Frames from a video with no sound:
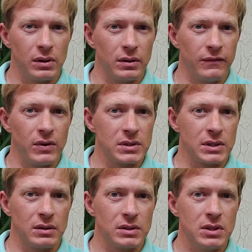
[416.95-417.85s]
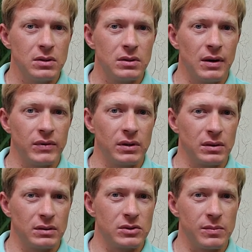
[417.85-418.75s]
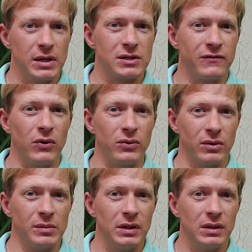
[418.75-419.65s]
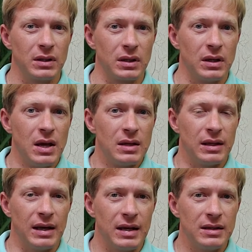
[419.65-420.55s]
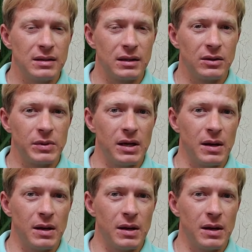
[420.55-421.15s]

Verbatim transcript: you're only focusing on two, you have a, a, tremendous vulnerability that anything could be